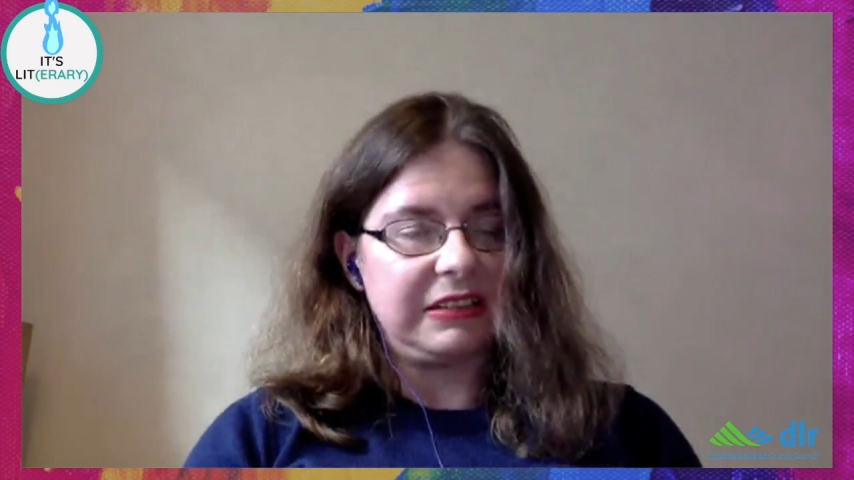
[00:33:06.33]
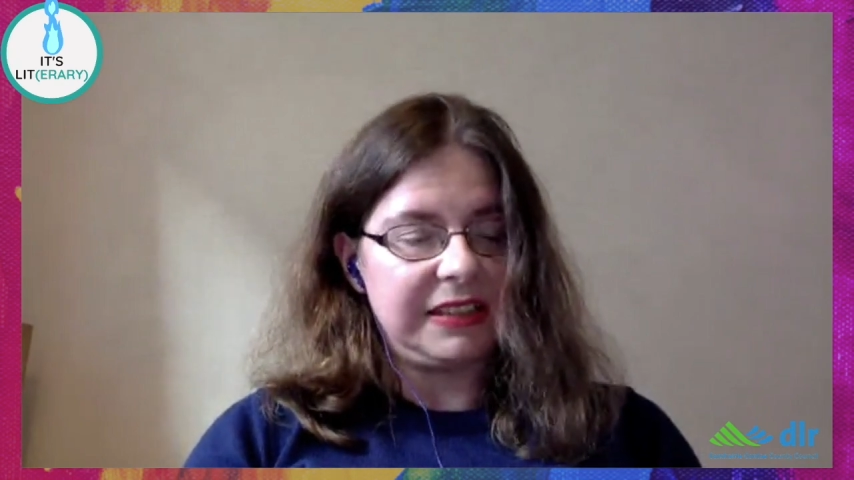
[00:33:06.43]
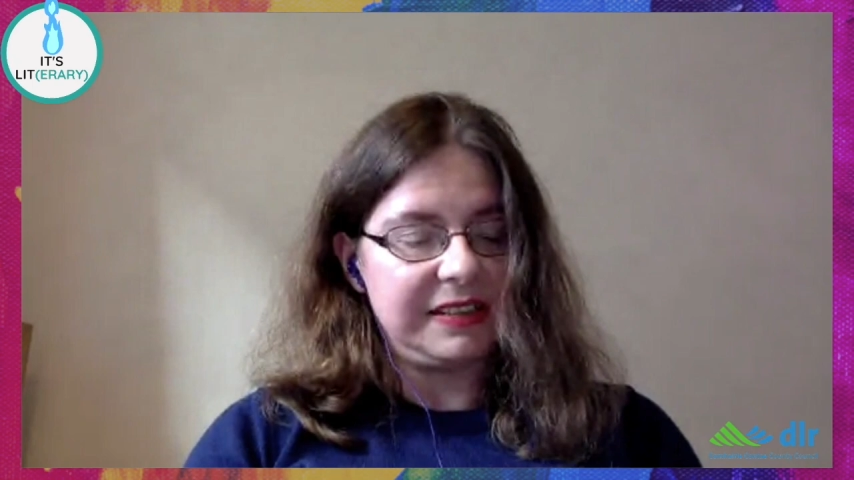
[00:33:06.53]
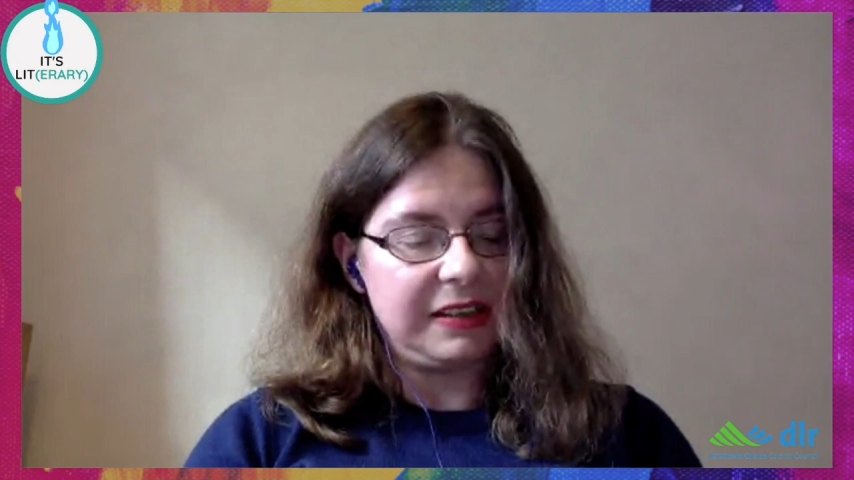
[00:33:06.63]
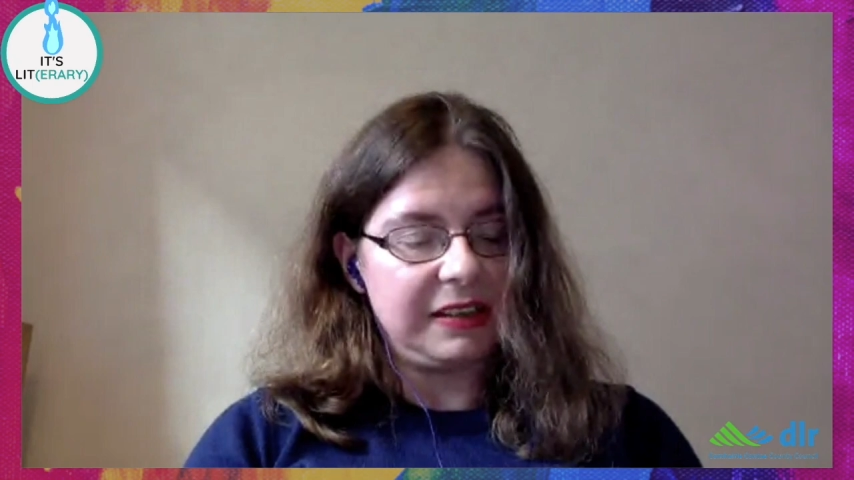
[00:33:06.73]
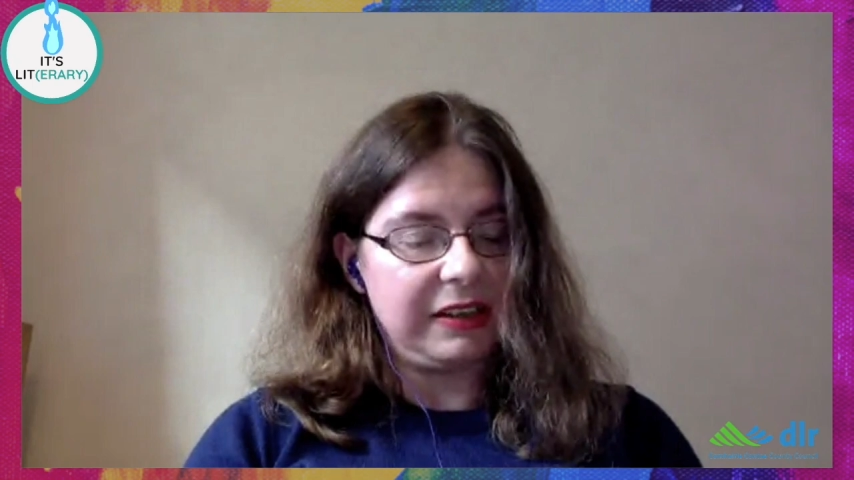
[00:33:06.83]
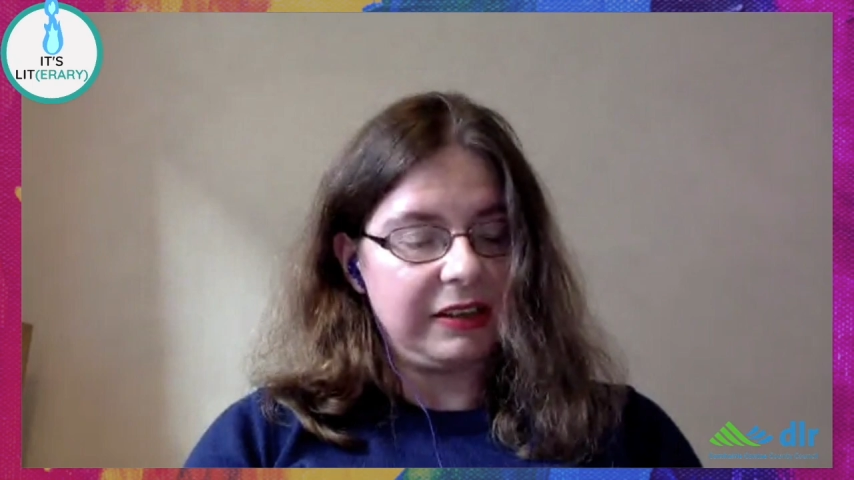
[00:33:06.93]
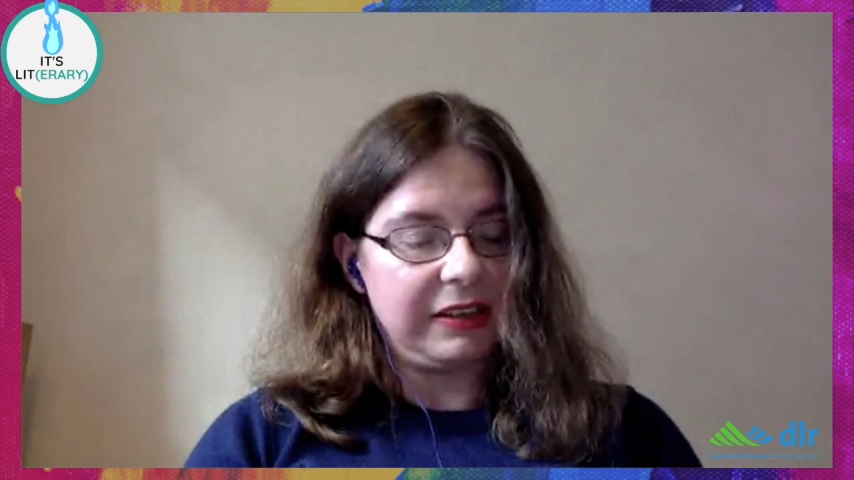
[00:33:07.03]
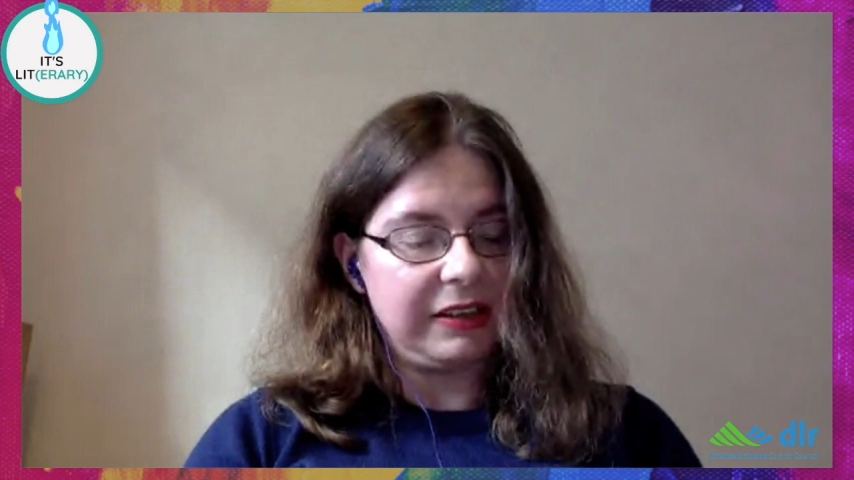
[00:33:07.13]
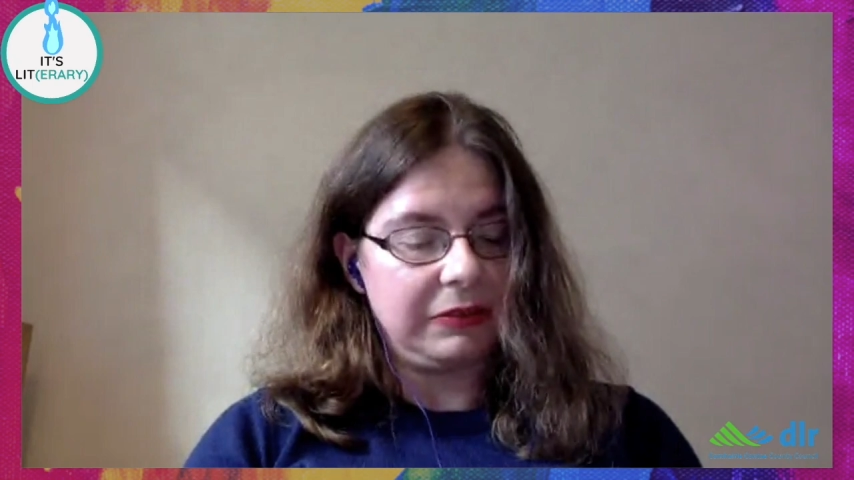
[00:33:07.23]
the sight of
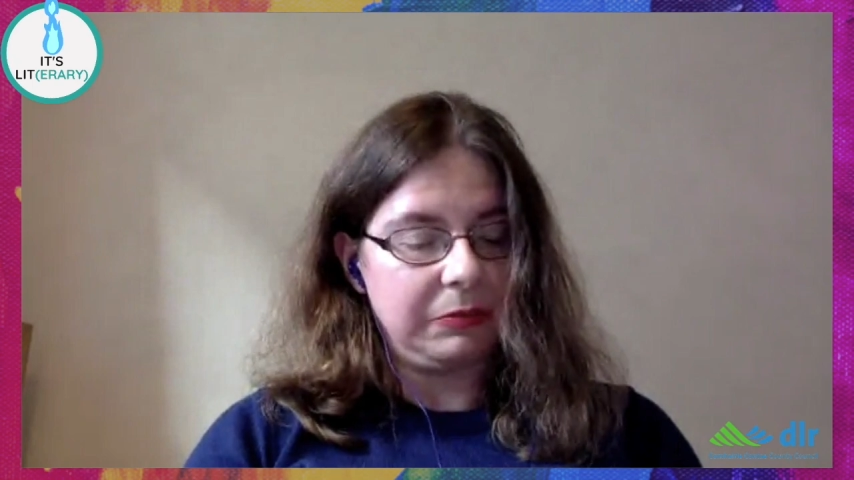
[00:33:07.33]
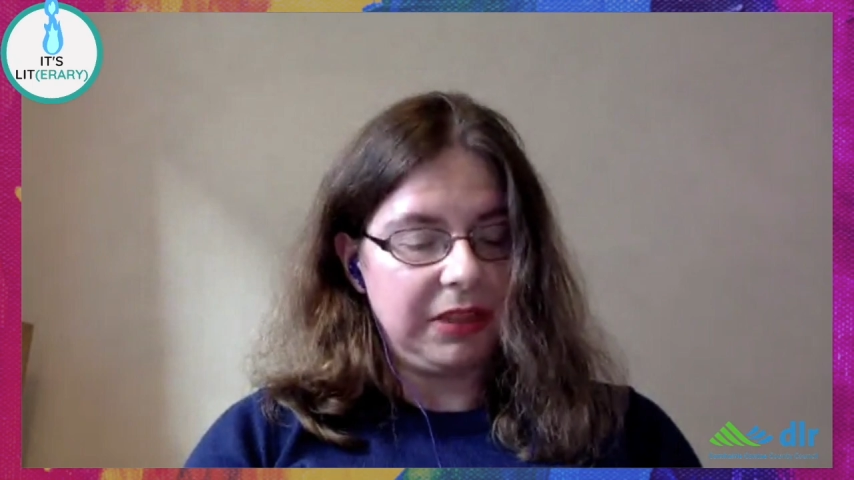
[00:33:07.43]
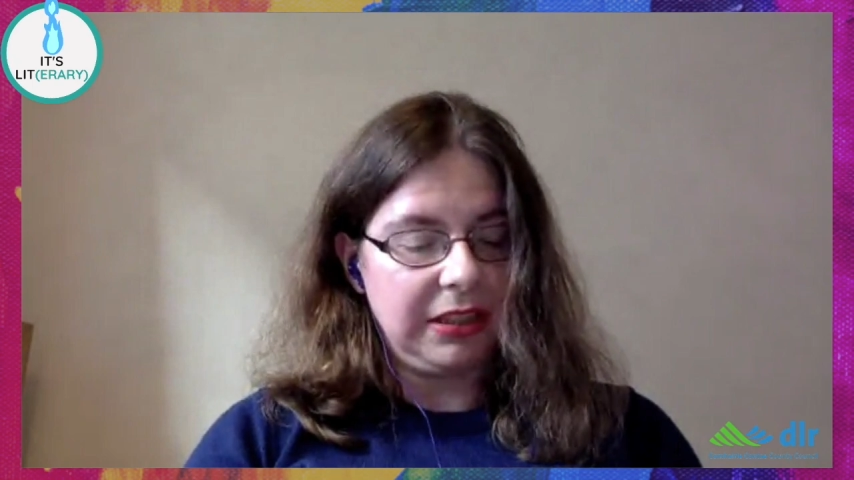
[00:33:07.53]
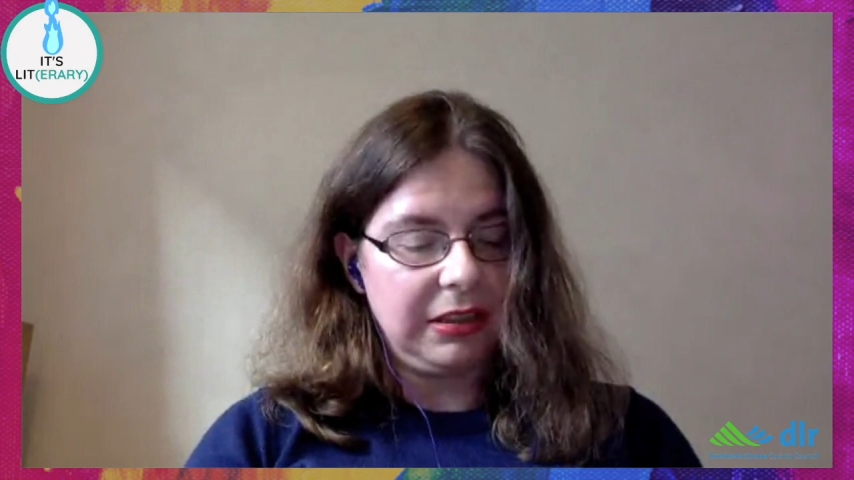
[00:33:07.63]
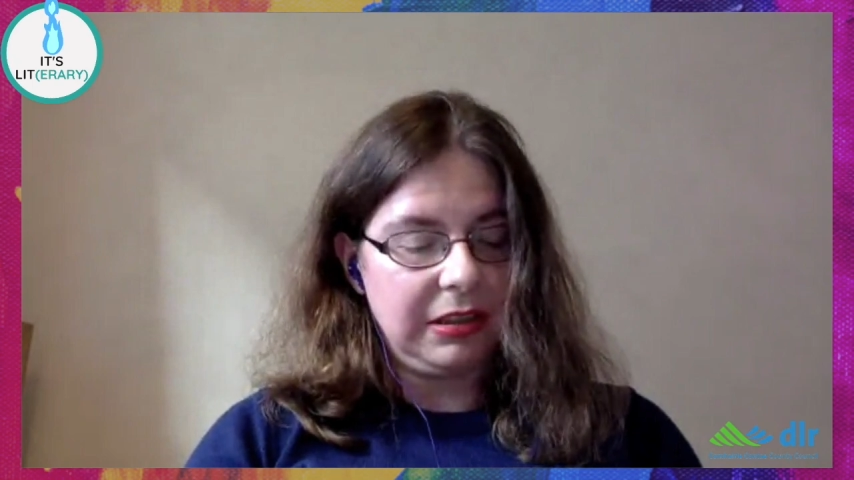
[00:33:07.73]
me.